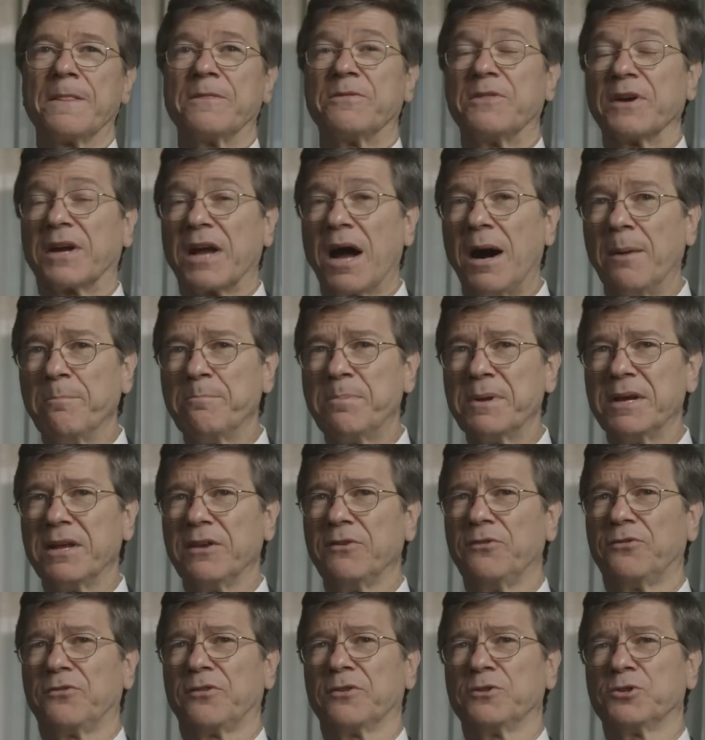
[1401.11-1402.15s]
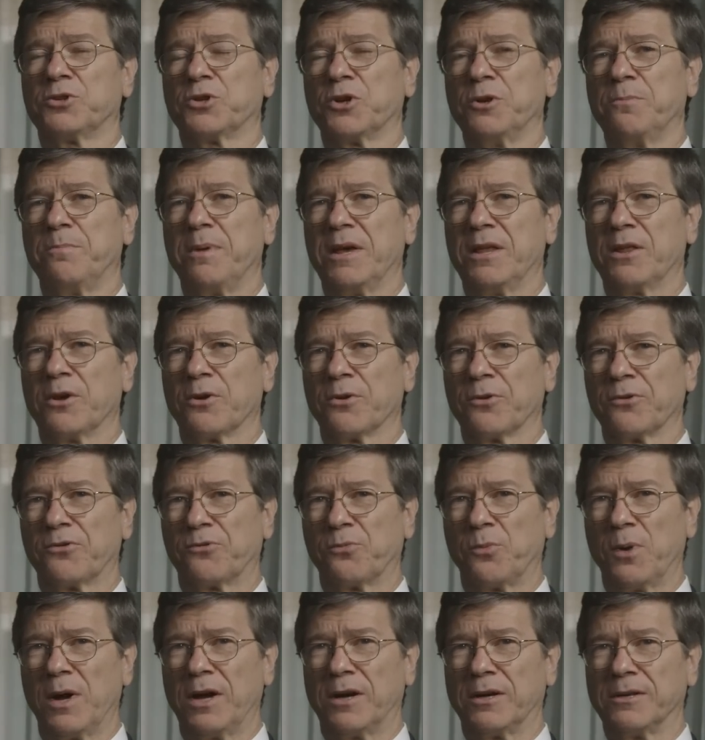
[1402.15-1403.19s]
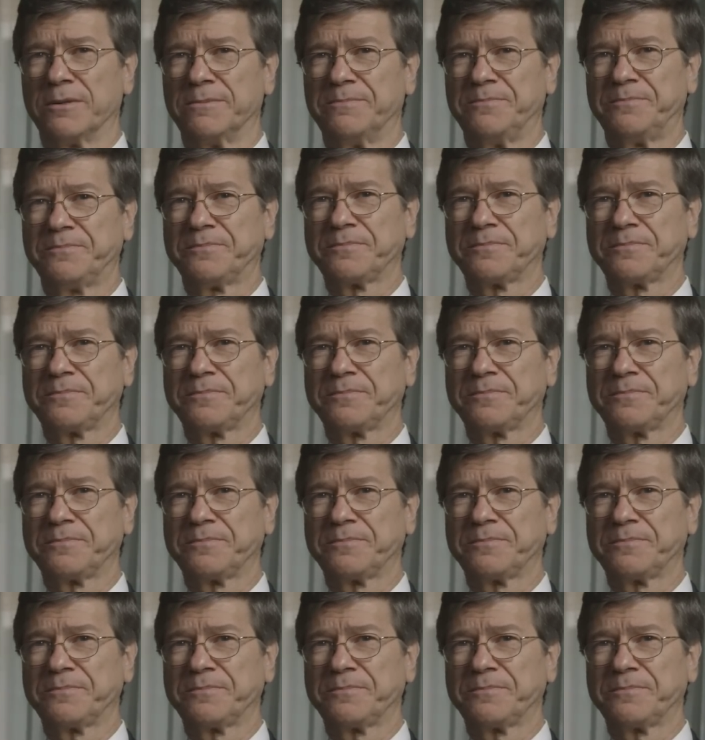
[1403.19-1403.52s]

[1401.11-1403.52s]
The companies should be there as well,